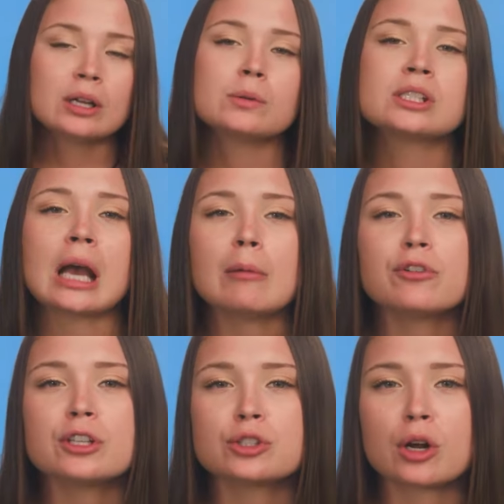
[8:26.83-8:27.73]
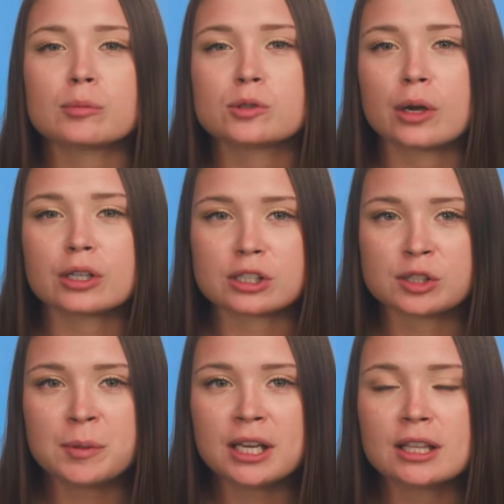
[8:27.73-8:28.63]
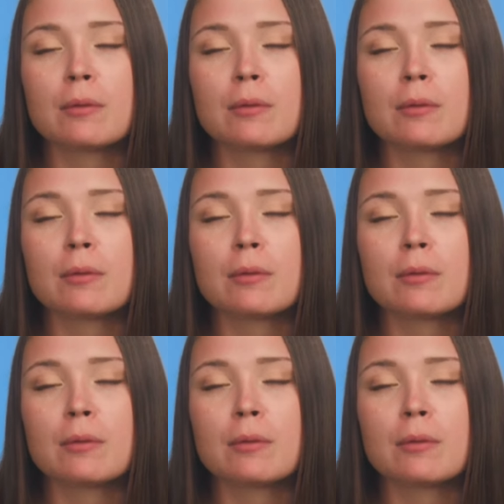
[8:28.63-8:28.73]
When it was time for the Durham's lawyer to speak,